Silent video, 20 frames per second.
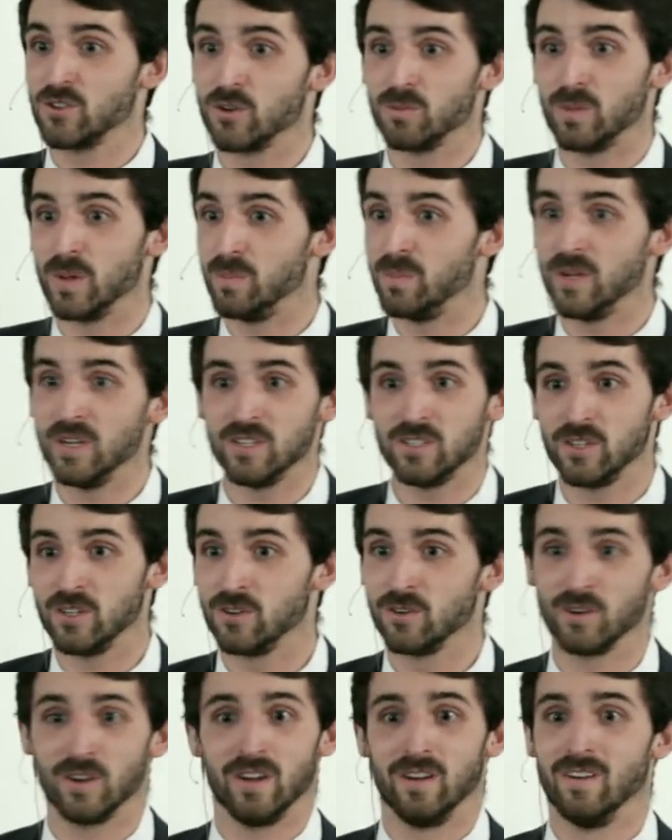going to be peachy
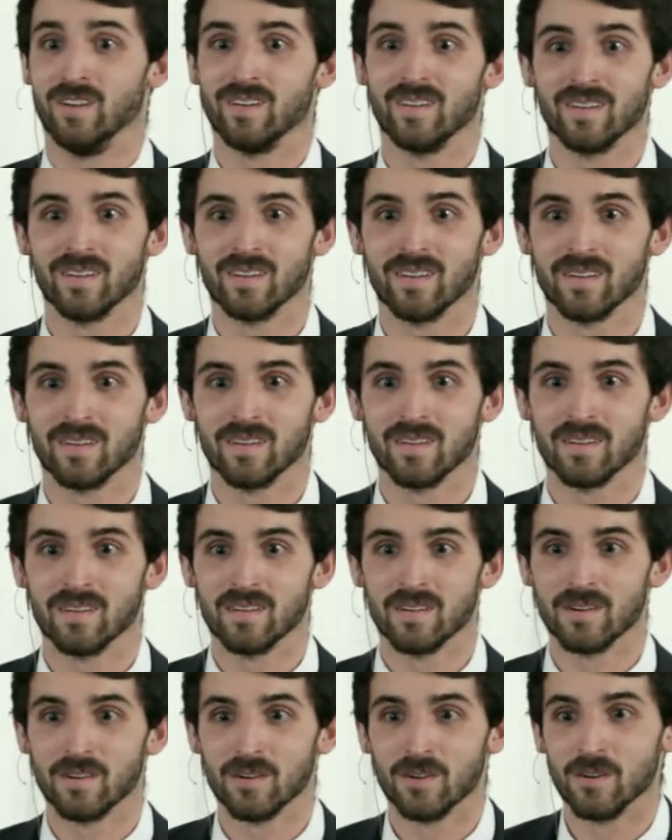green.
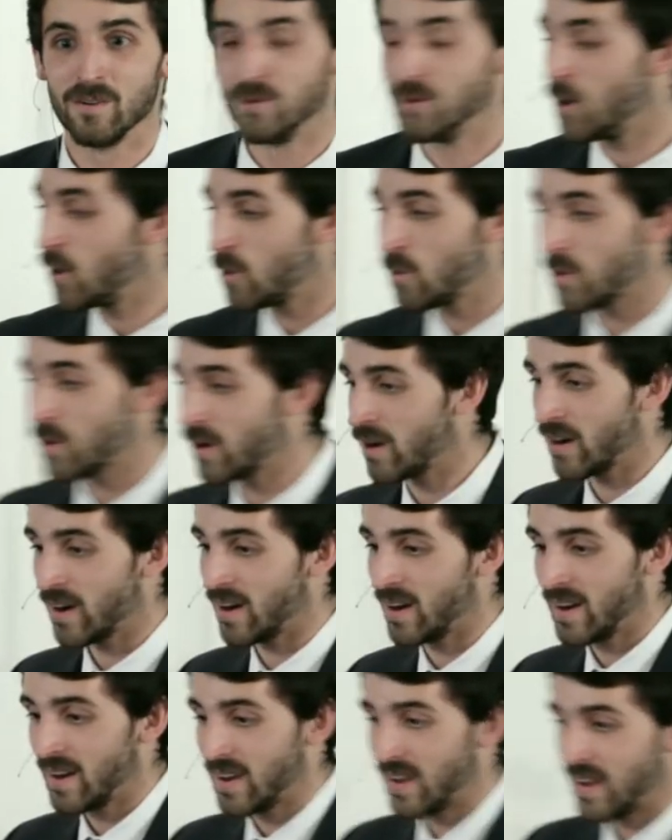
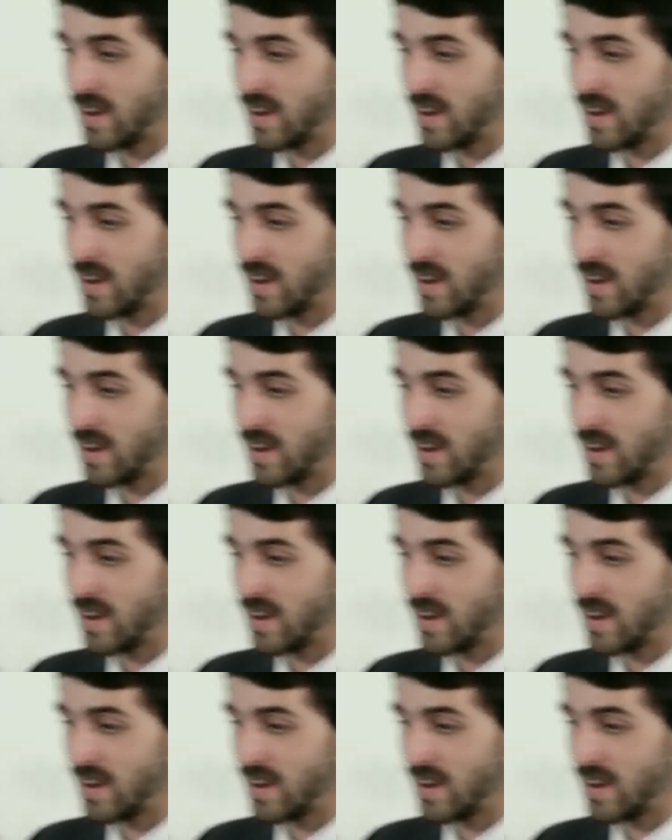Nowhere